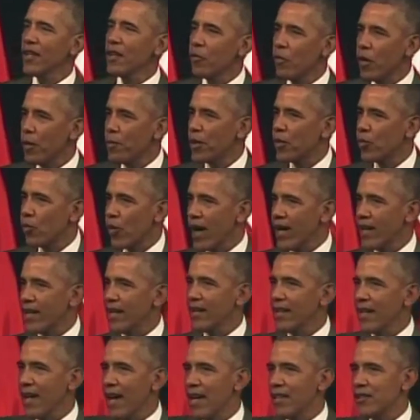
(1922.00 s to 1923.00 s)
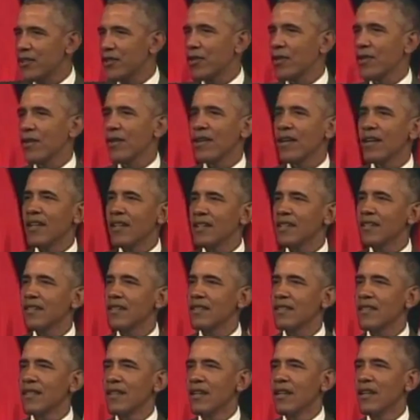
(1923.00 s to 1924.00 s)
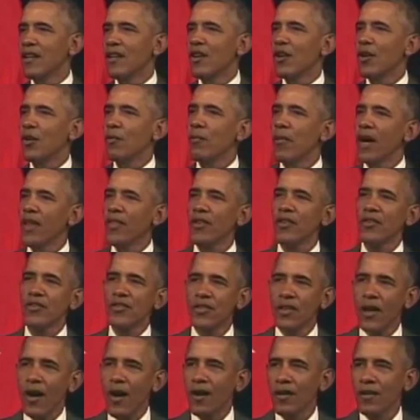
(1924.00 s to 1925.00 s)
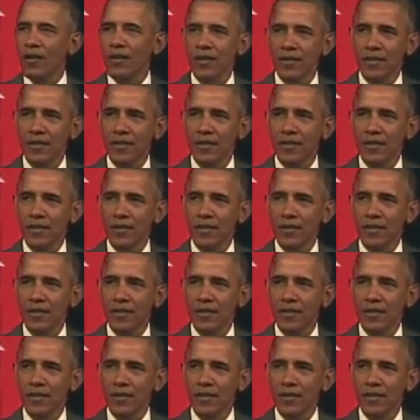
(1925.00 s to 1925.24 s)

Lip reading: woman recognized her as her mother's daughter